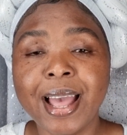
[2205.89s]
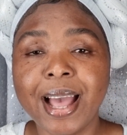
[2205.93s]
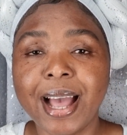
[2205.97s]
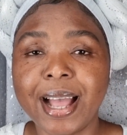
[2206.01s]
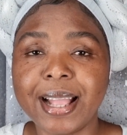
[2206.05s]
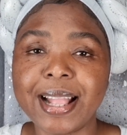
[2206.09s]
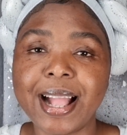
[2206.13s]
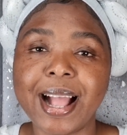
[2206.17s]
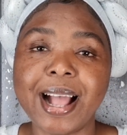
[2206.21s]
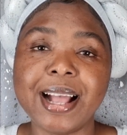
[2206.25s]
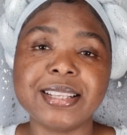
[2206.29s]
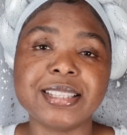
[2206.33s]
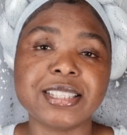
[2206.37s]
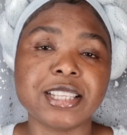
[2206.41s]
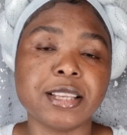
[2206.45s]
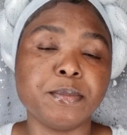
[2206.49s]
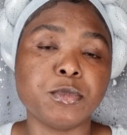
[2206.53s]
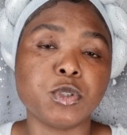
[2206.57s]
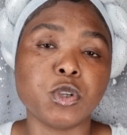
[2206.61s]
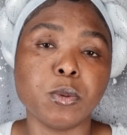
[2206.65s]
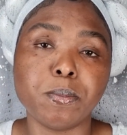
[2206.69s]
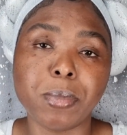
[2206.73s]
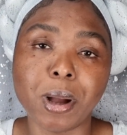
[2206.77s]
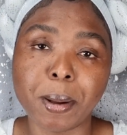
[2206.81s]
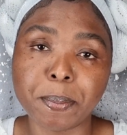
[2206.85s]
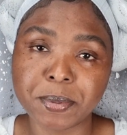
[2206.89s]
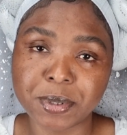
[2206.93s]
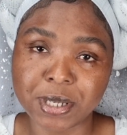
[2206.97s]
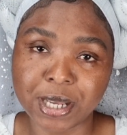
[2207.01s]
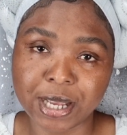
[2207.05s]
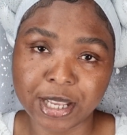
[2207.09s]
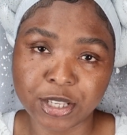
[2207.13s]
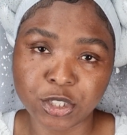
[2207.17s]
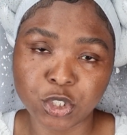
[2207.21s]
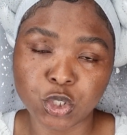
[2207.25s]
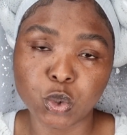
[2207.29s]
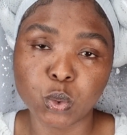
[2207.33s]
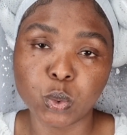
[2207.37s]
and ask him to
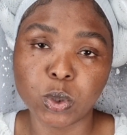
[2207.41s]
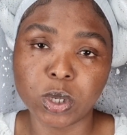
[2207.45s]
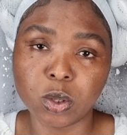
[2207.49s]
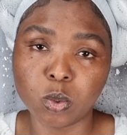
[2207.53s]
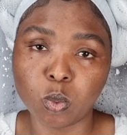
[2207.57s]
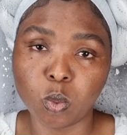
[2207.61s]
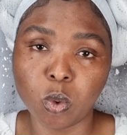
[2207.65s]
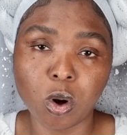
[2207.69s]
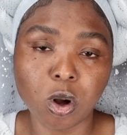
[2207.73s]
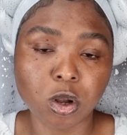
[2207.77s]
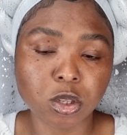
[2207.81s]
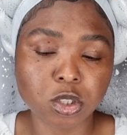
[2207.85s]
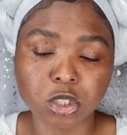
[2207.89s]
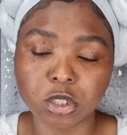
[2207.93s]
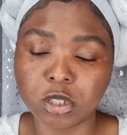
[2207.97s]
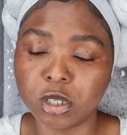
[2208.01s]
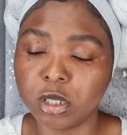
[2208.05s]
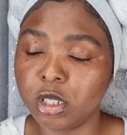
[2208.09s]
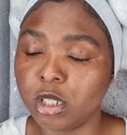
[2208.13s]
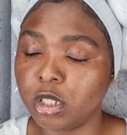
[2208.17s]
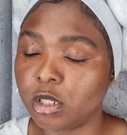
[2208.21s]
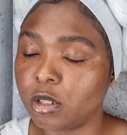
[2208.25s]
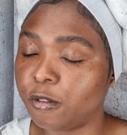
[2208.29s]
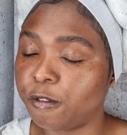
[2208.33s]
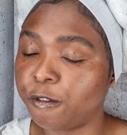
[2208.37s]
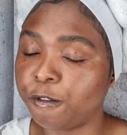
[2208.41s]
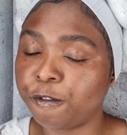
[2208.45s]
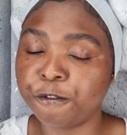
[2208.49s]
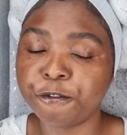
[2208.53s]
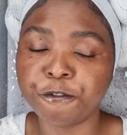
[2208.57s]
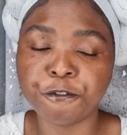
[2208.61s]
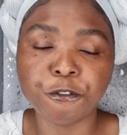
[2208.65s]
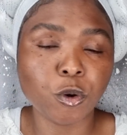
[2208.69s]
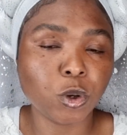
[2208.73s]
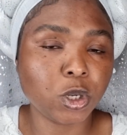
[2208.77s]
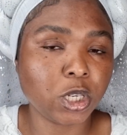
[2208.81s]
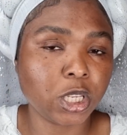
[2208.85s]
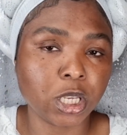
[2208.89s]
baptize you in water you need to
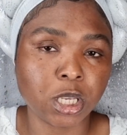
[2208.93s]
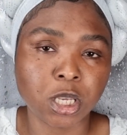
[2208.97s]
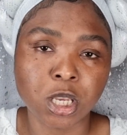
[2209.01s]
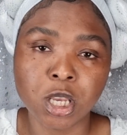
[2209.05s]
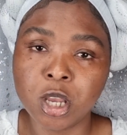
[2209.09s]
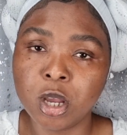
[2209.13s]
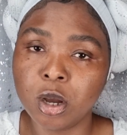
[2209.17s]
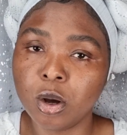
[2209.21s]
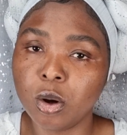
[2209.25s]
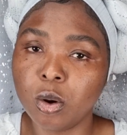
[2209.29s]
fully,